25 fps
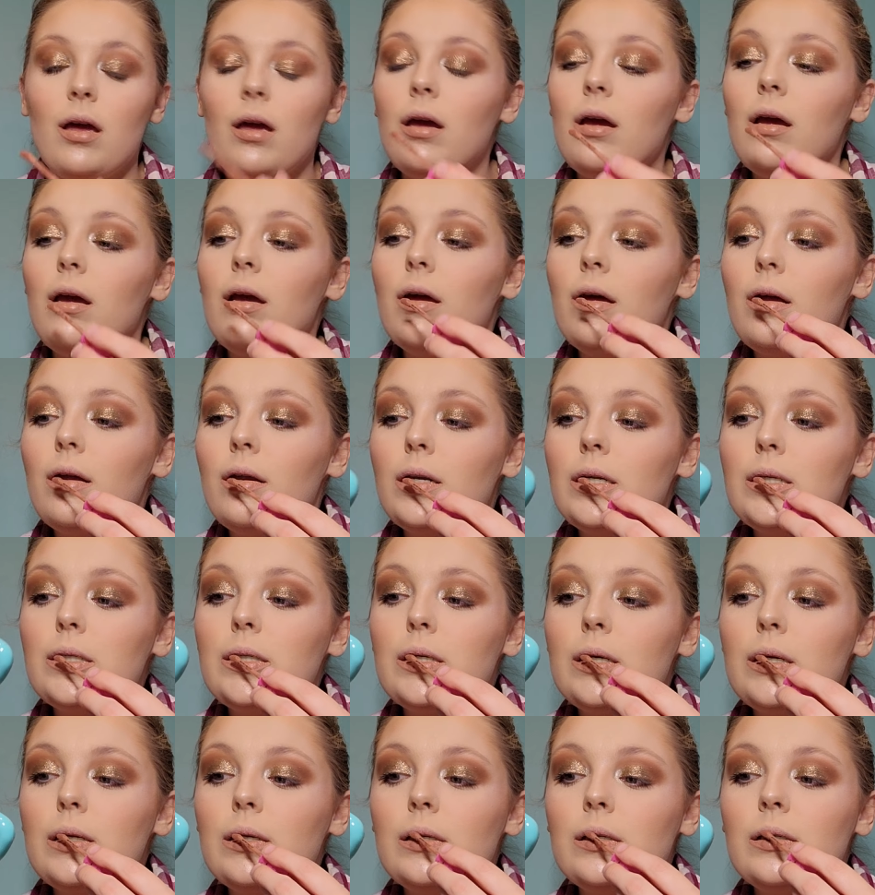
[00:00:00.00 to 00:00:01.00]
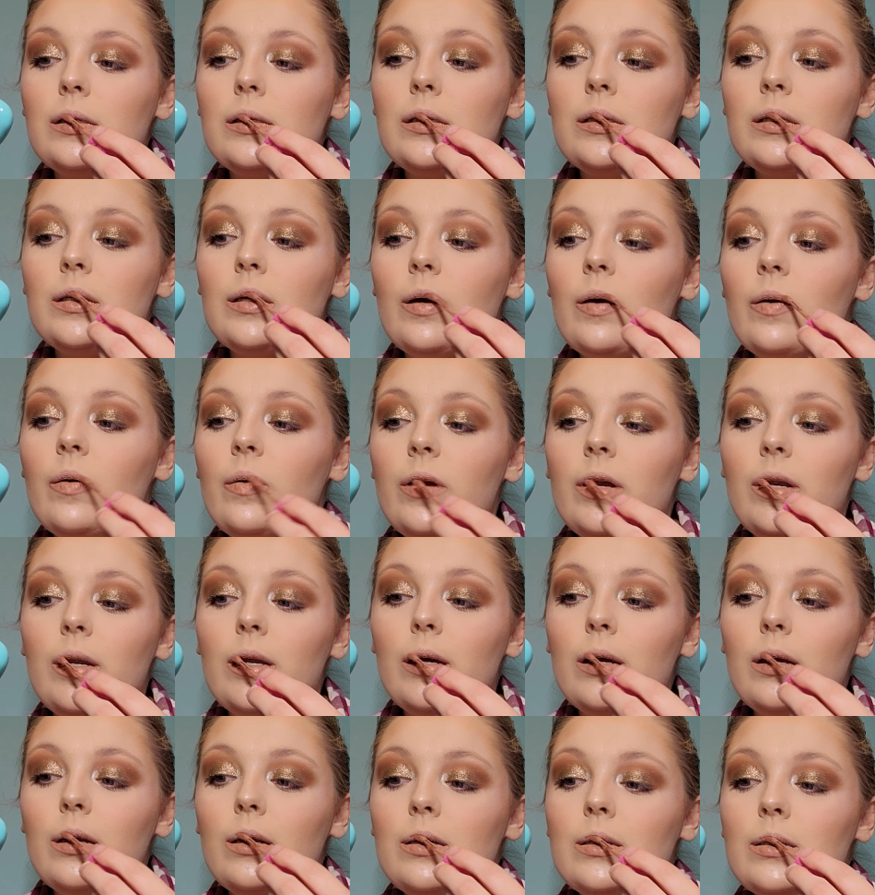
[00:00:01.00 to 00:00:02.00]
and since we
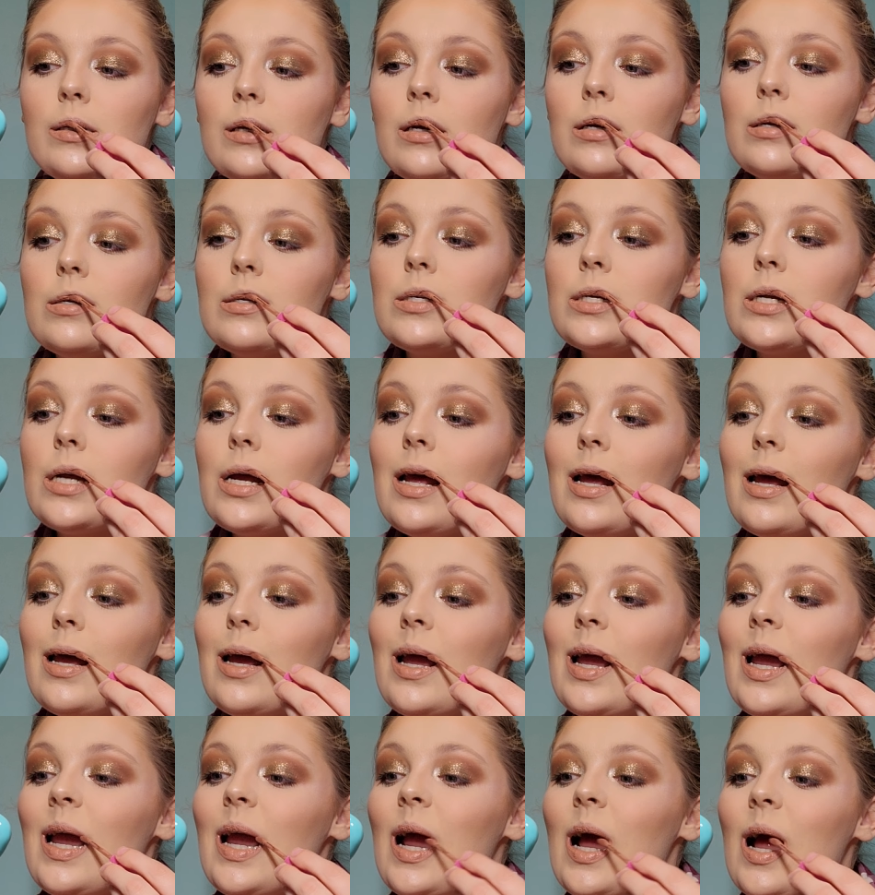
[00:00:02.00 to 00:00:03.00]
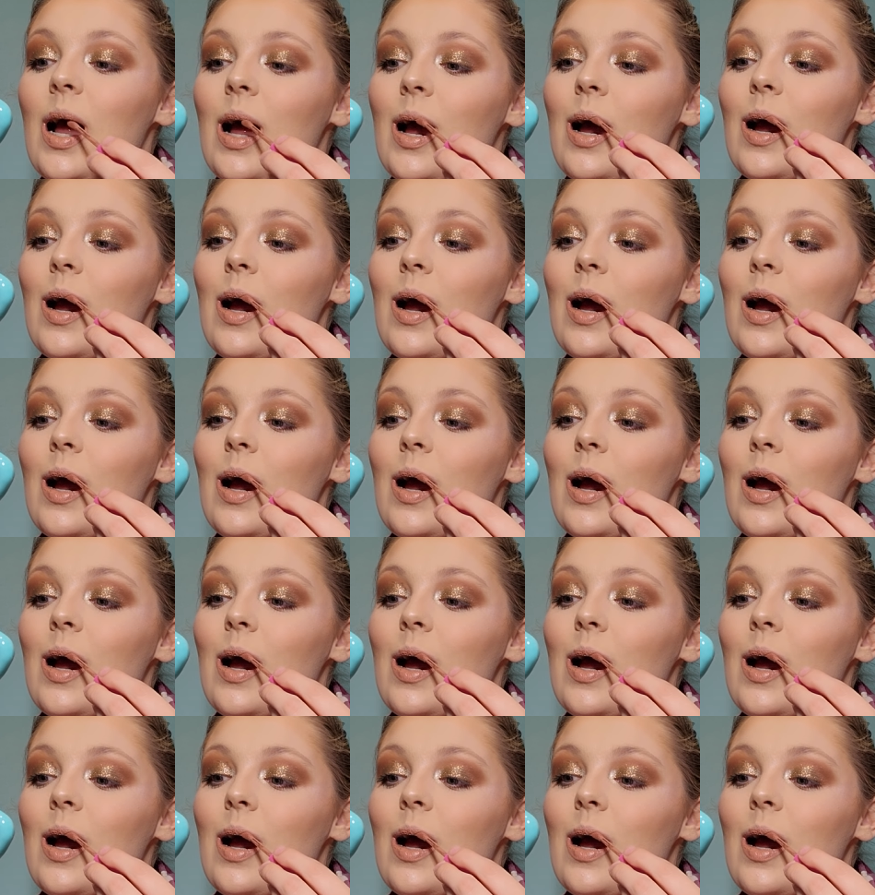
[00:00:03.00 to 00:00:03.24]
did such a